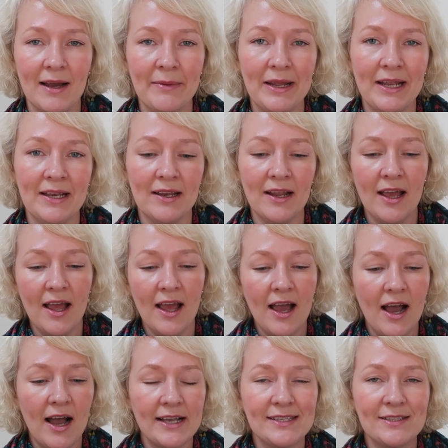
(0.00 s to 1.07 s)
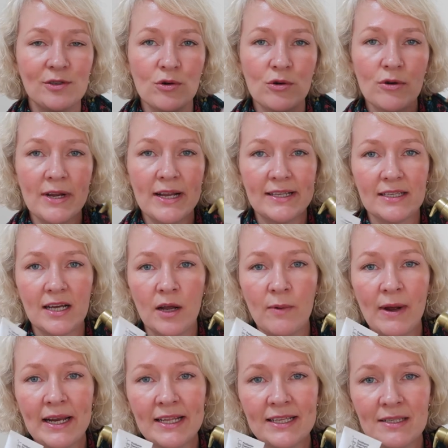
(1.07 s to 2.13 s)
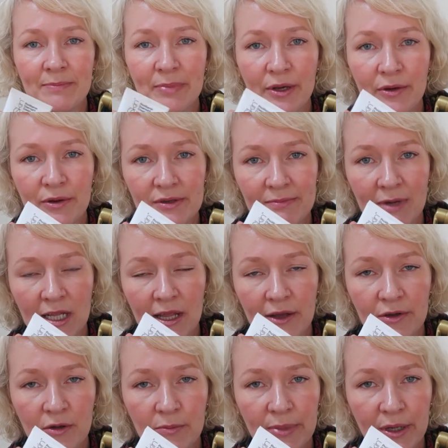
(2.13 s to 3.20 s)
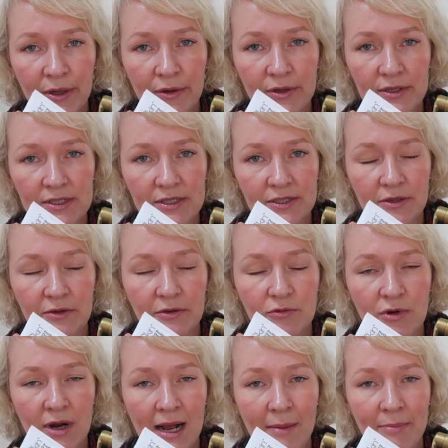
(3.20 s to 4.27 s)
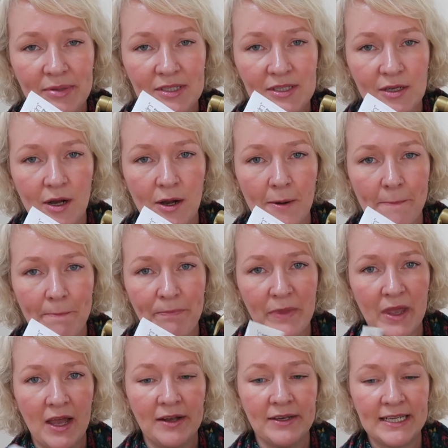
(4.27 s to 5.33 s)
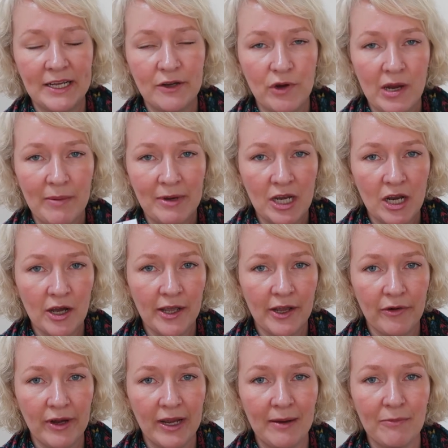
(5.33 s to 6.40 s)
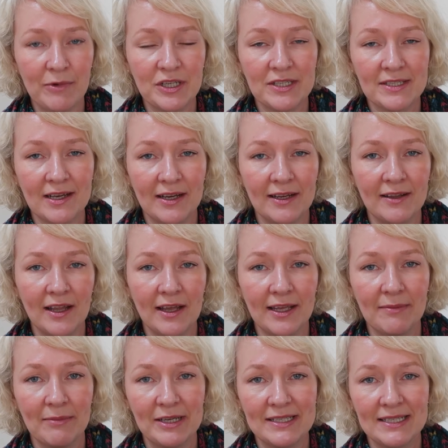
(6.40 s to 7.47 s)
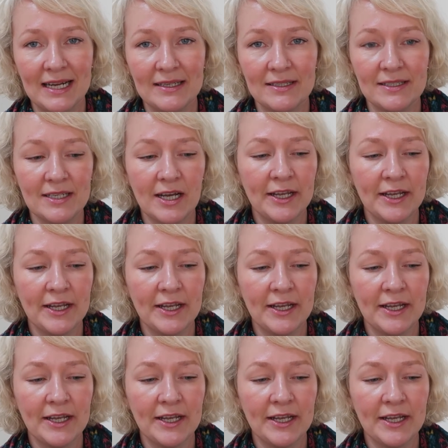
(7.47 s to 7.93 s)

I mean, I saw it, I went into boot, my local Boots to grab some uh, day cream and night cream, which is kind of like my standard.